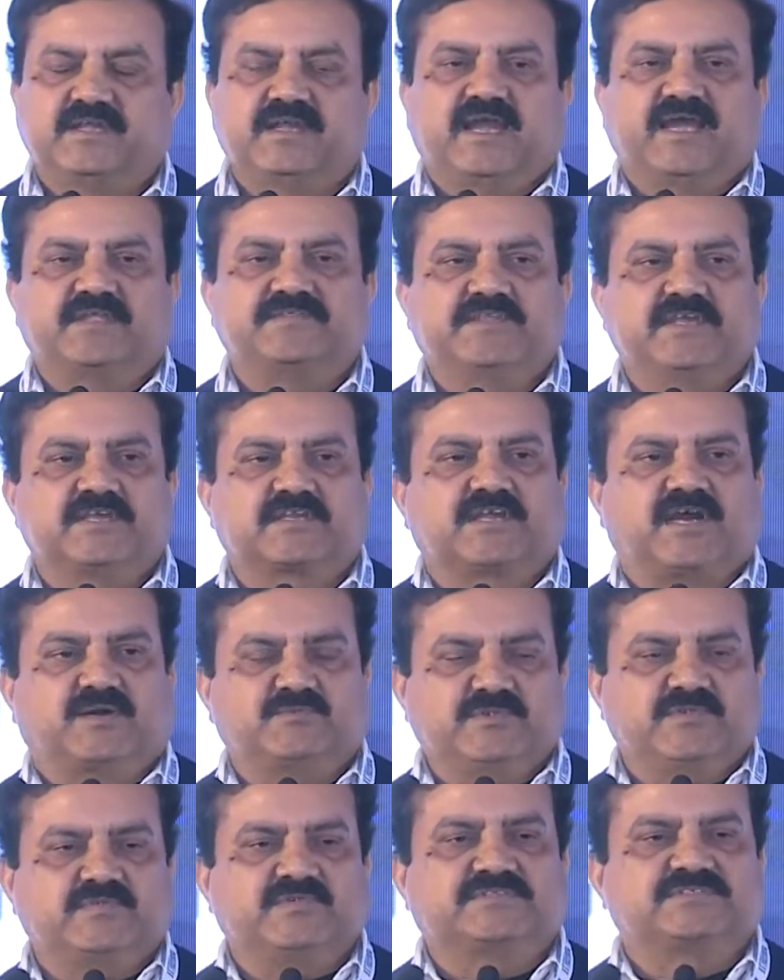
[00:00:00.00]
and they are
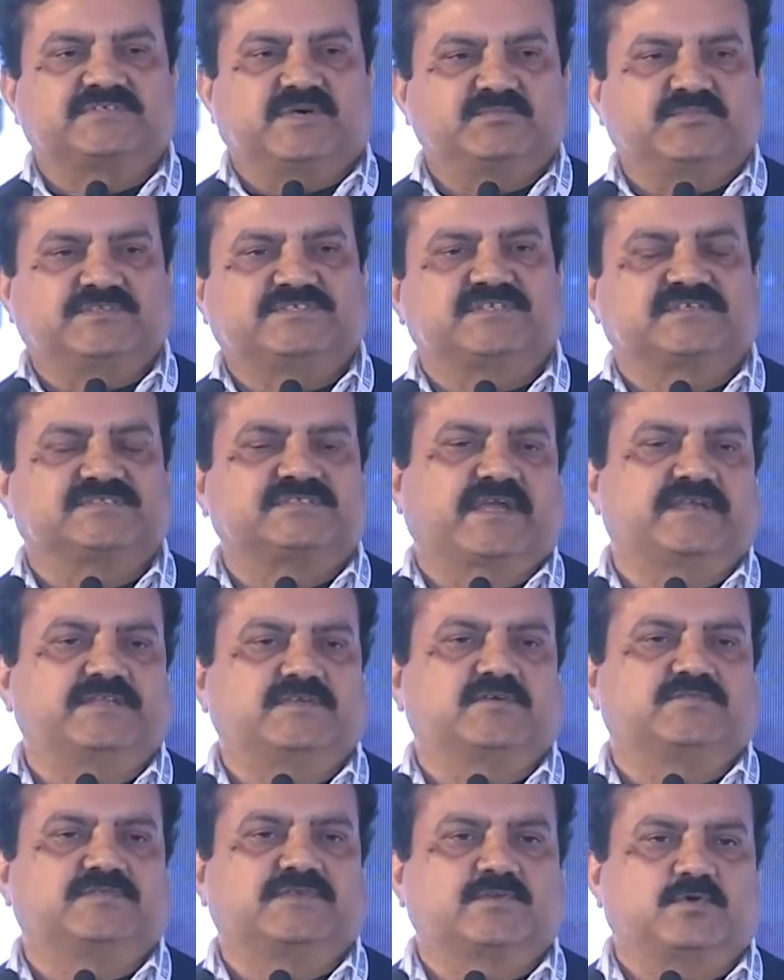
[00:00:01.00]
coming with some business
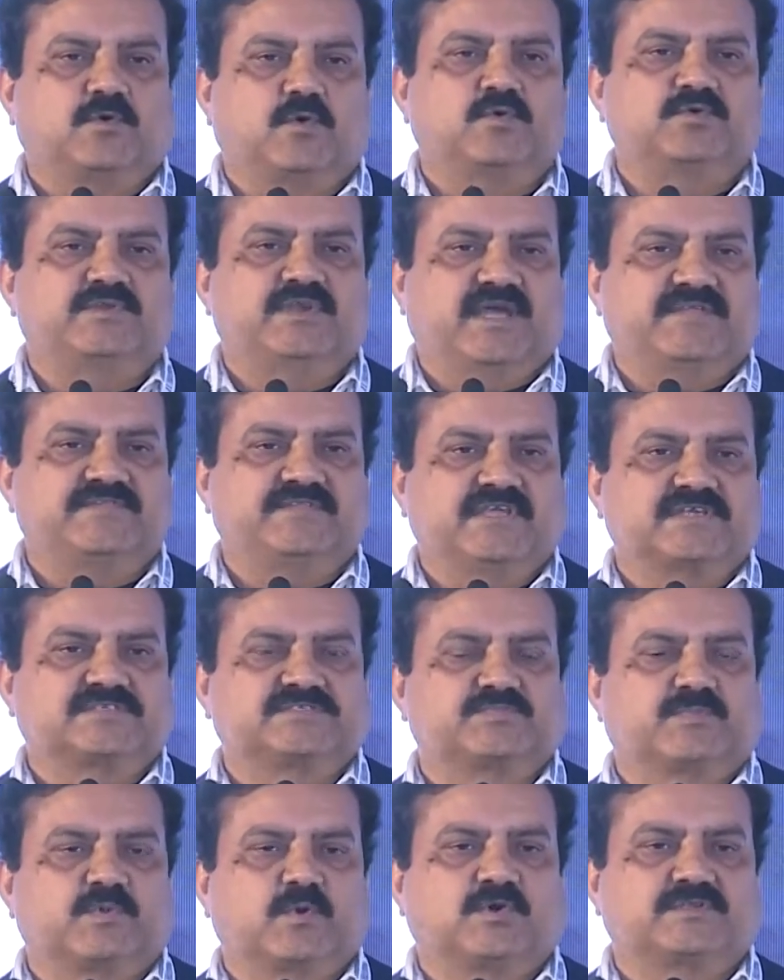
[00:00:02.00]
idea of their own, and they
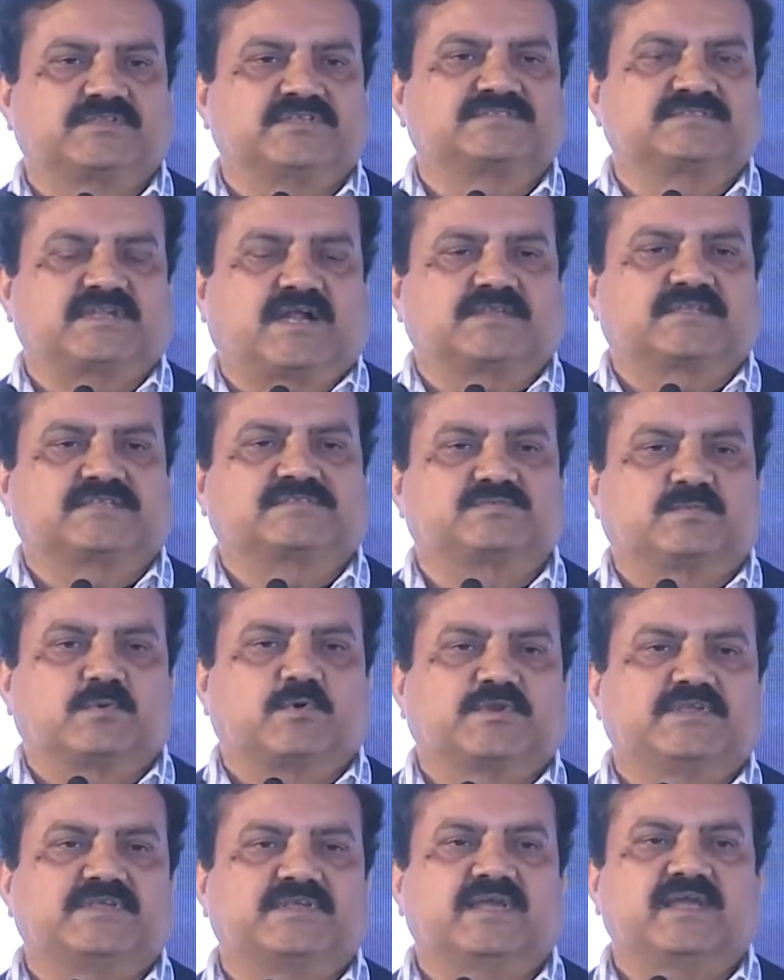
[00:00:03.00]
start
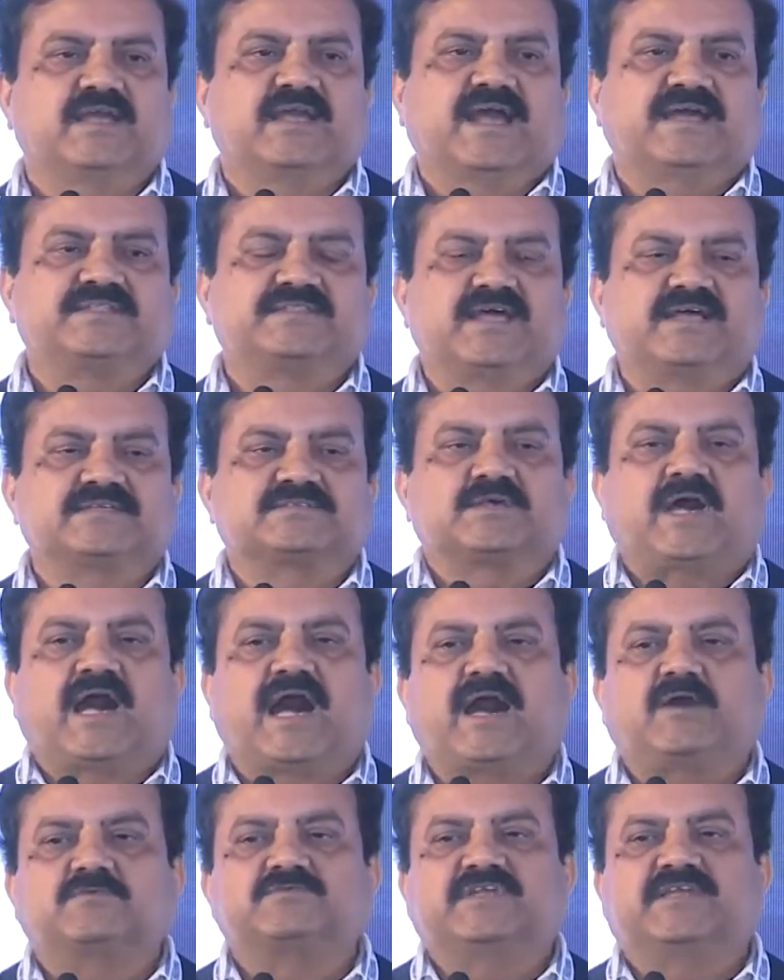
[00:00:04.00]
exploring, and that's
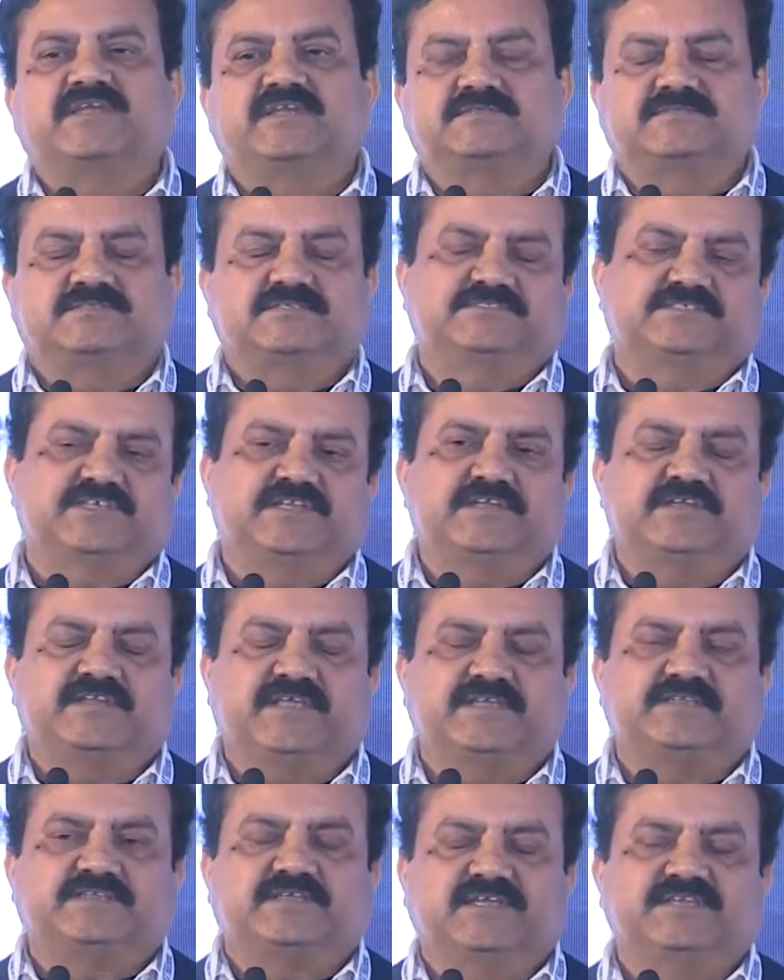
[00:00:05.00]
how they
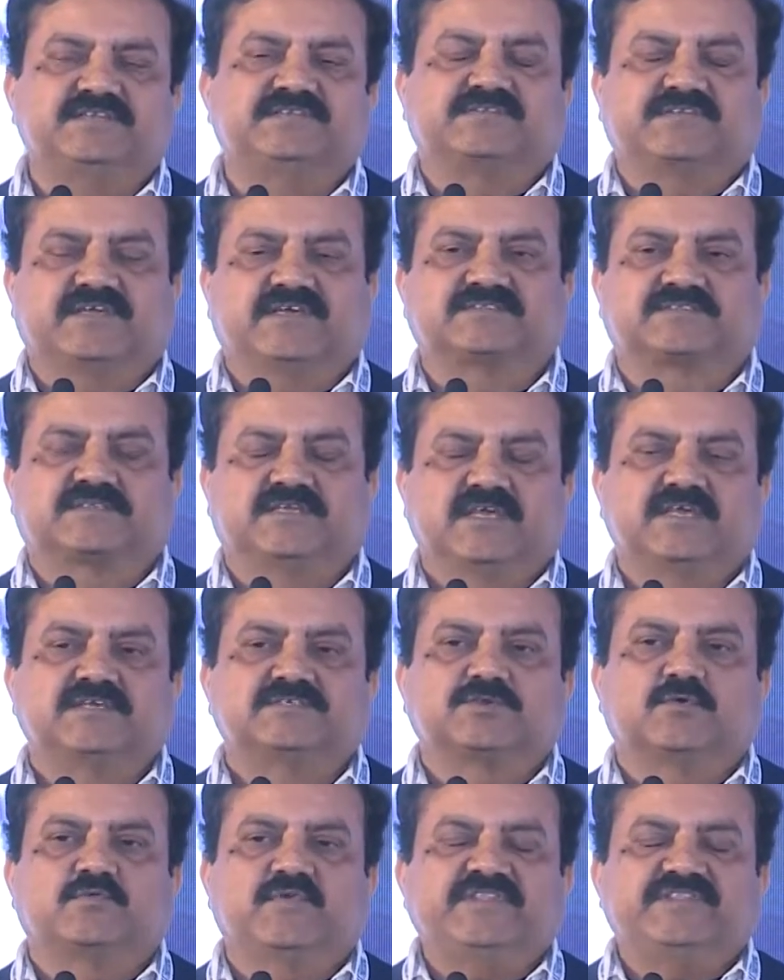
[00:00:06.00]
generate interest.
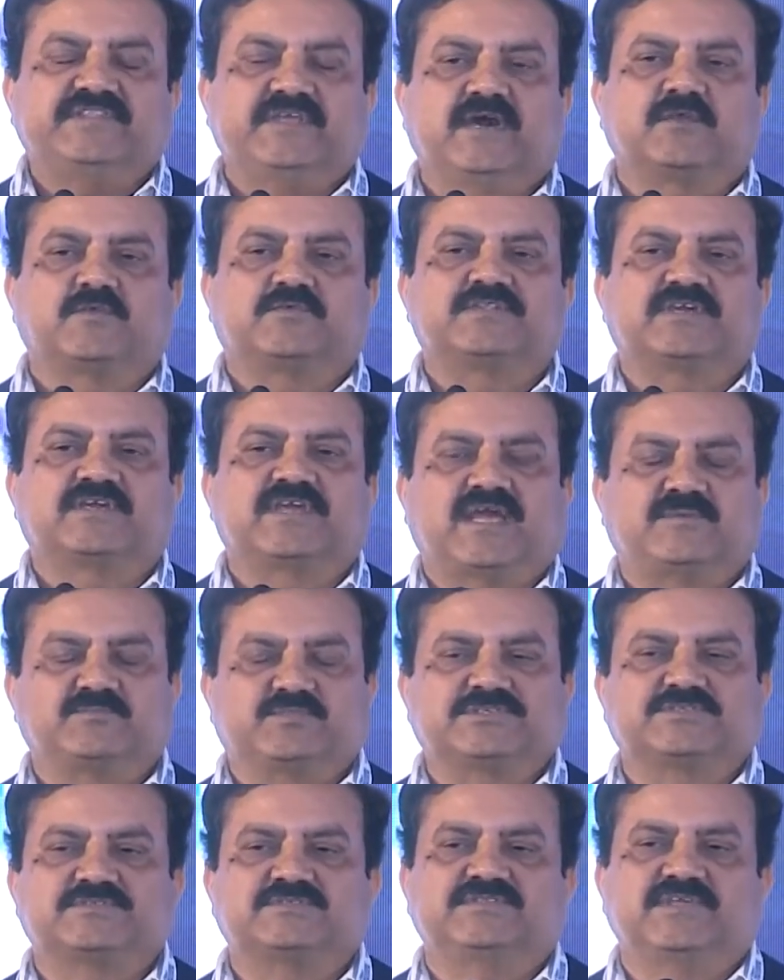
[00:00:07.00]
So when they are on the
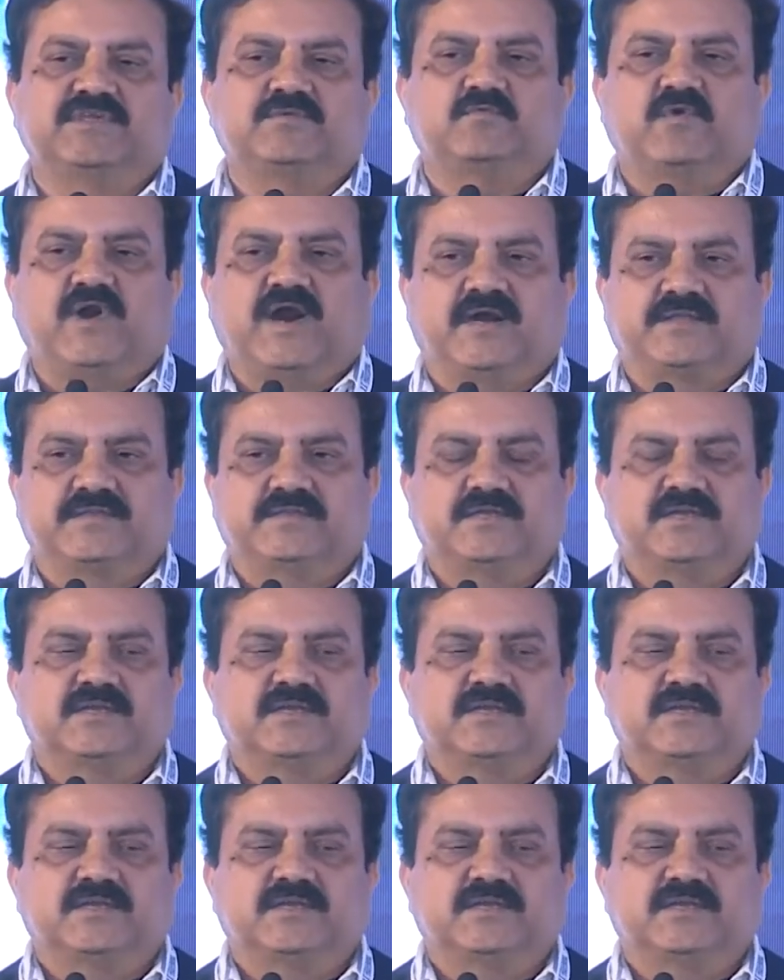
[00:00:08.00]
campus on day one,